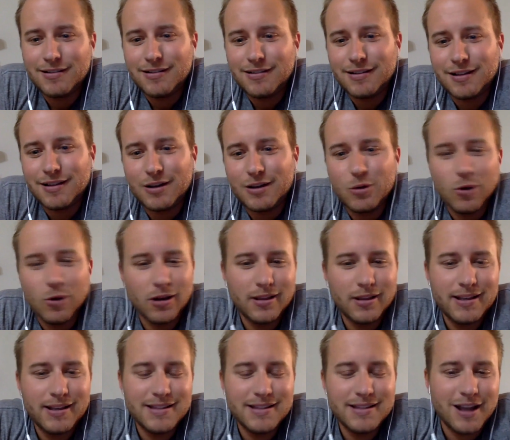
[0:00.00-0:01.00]
a New
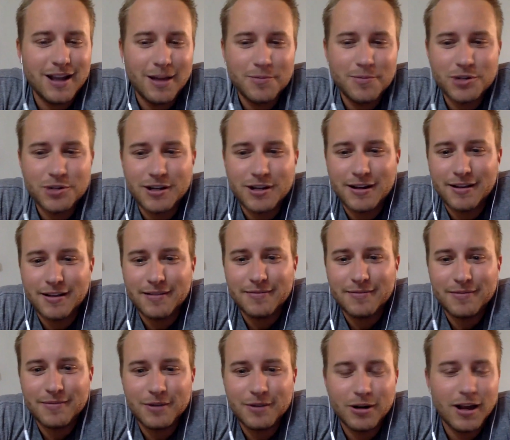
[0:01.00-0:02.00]
Orleans option
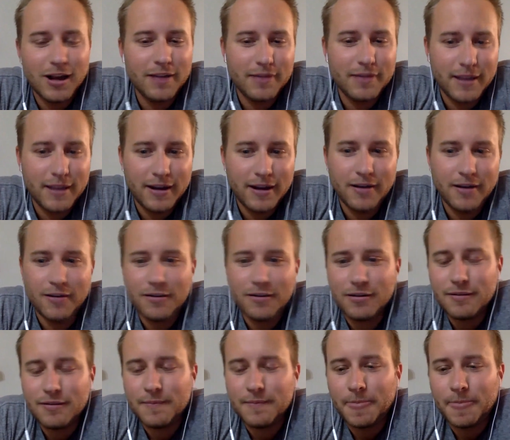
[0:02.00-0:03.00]
and they're not there.
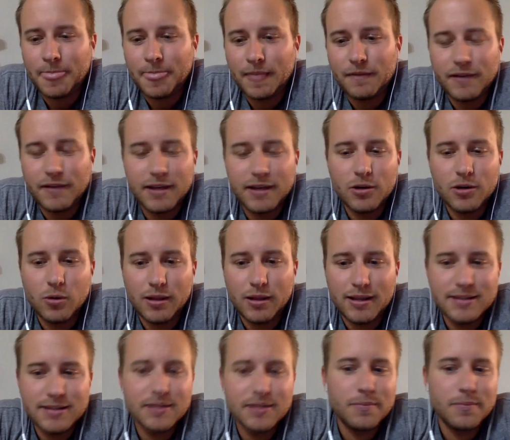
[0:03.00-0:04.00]
FanDuel
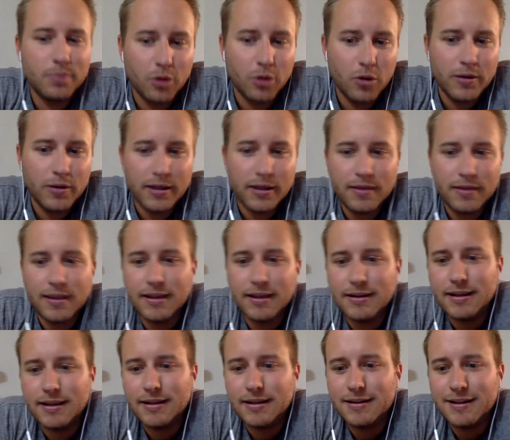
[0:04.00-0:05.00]
isn't broken. They
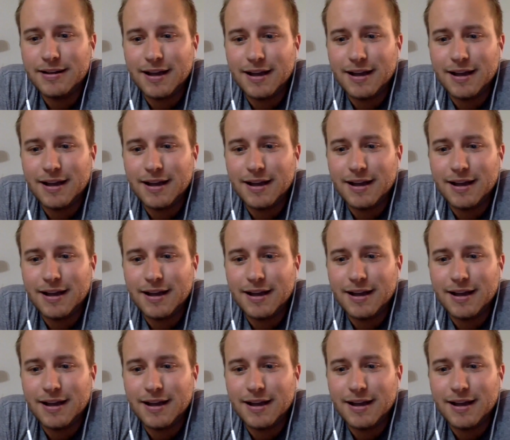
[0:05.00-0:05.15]
did